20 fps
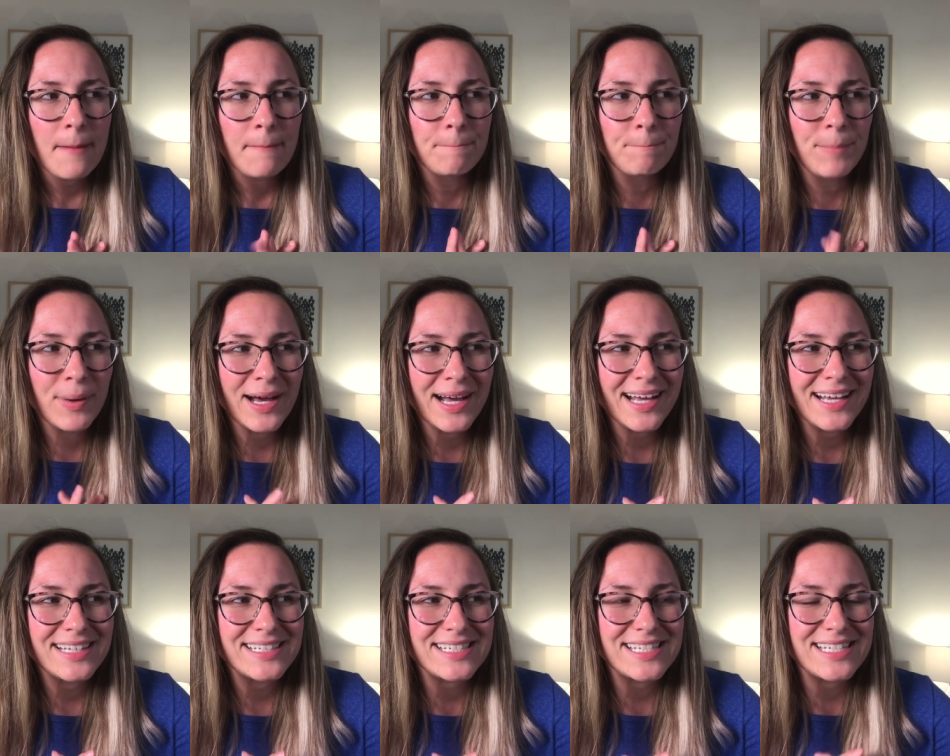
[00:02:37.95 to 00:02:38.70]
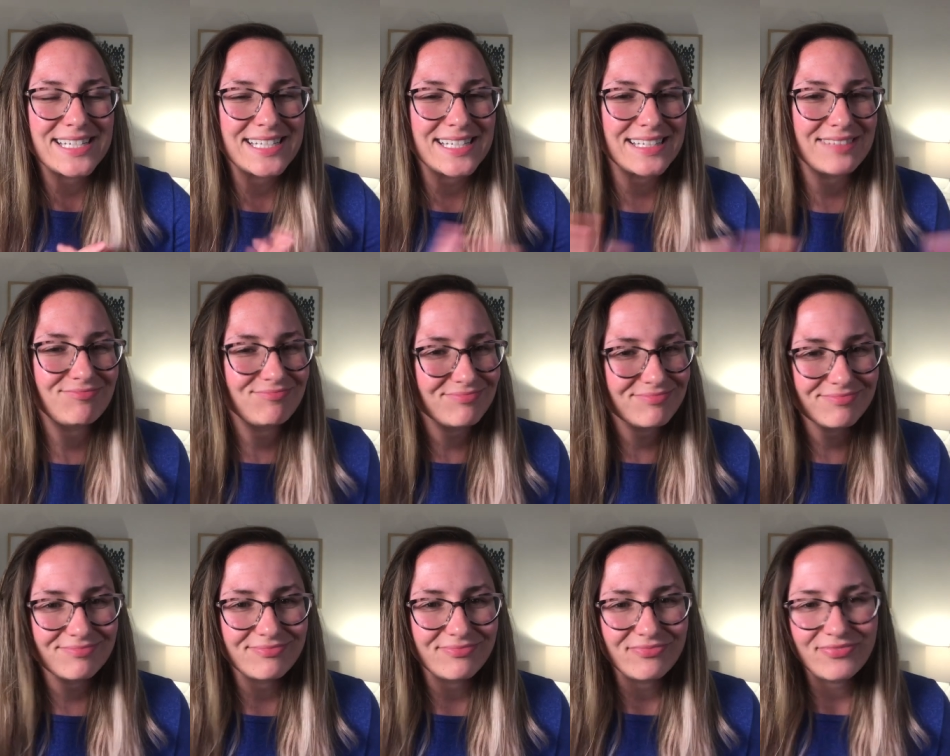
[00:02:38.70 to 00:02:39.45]
but
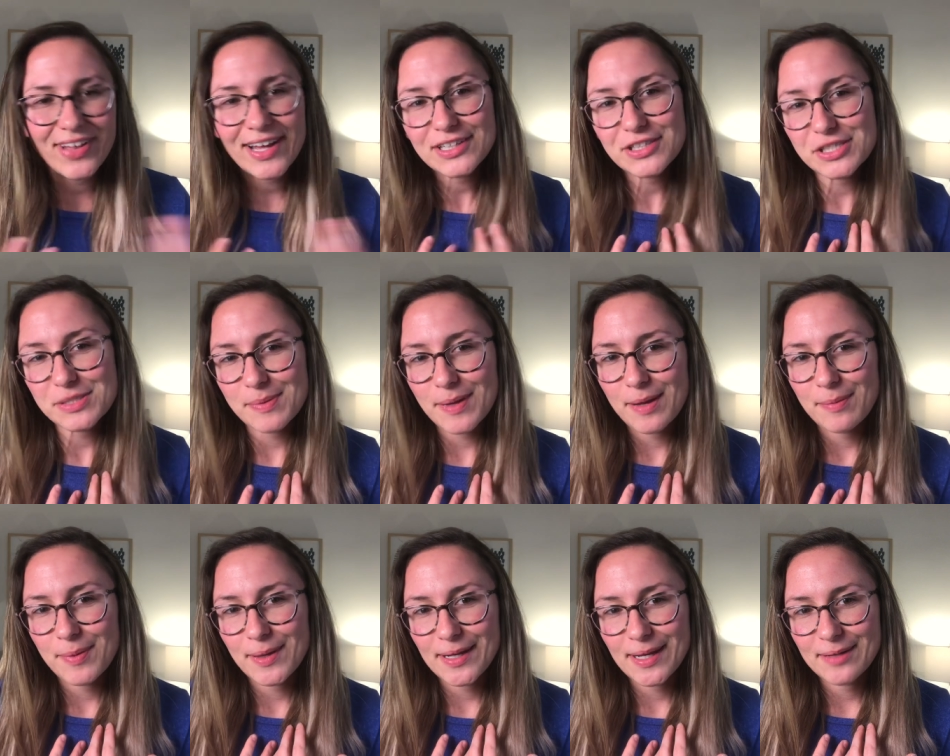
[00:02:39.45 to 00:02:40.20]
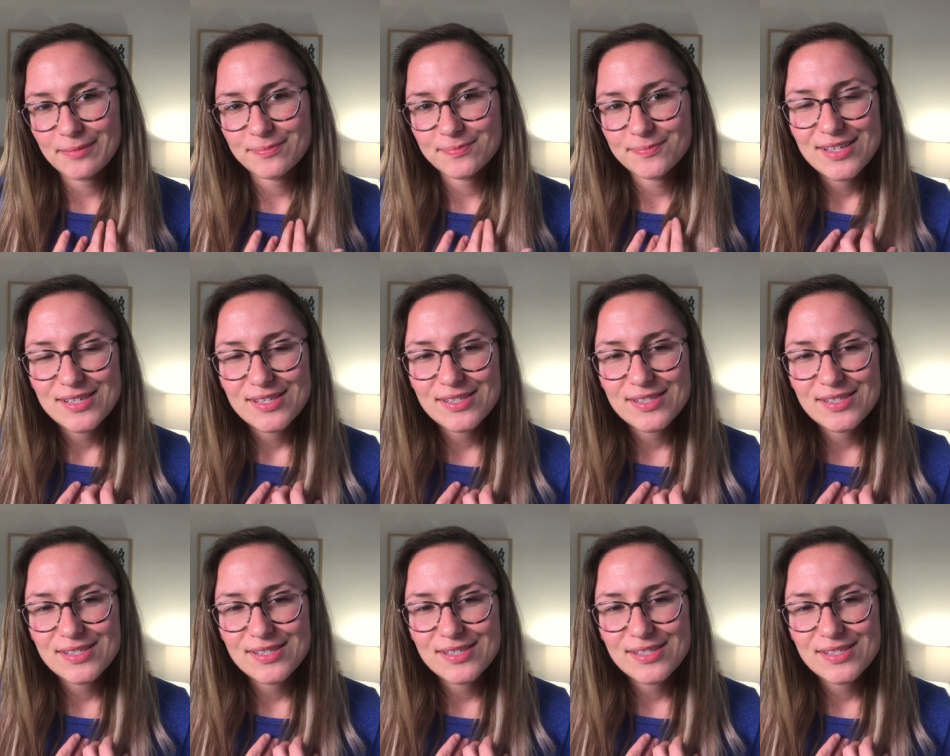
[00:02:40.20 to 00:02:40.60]
that's just my opinion.